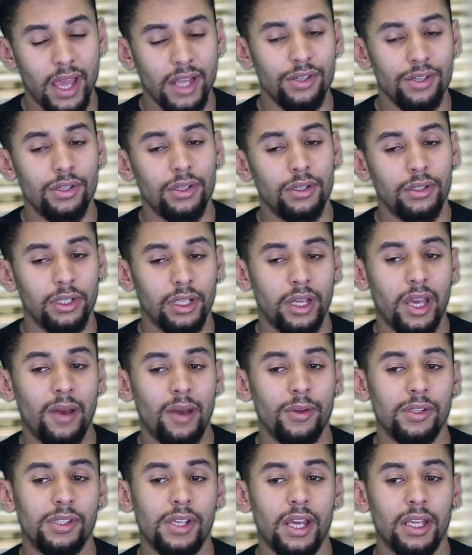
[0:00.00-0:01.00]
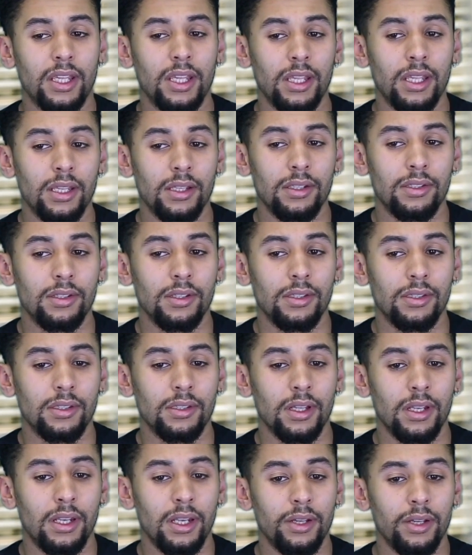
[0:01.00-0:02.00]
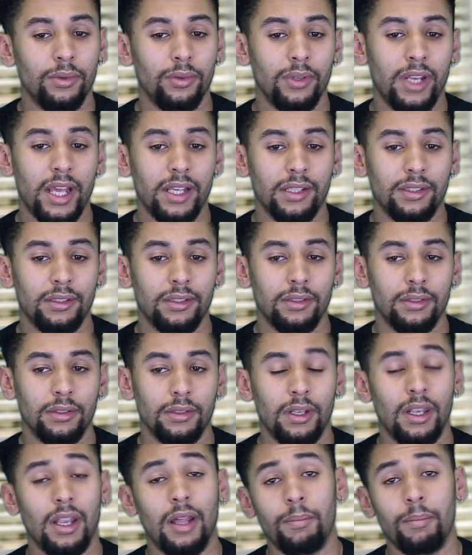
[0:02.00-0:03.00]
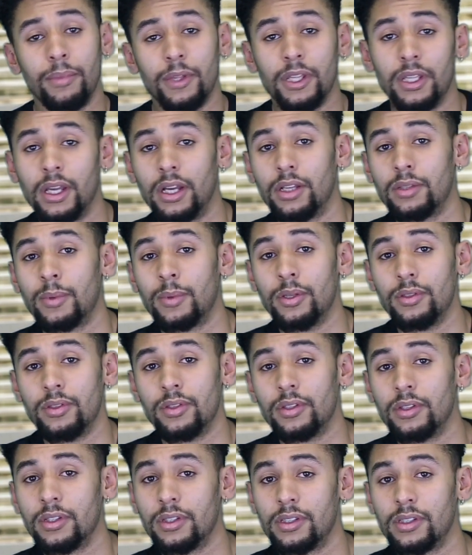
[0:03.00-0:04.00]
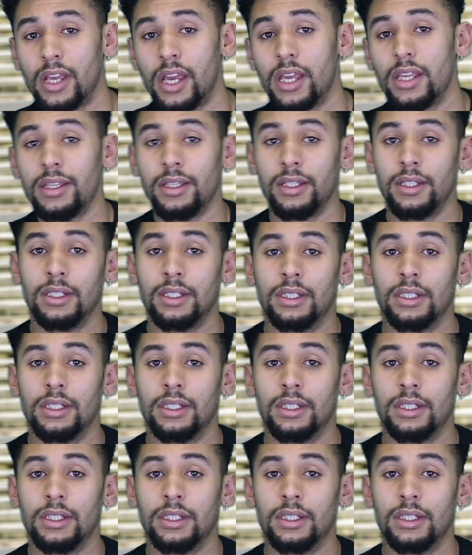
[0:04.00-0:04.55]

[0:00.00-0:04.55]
engine on the Kawasaki is just a little less lumpy, I suppose you could say.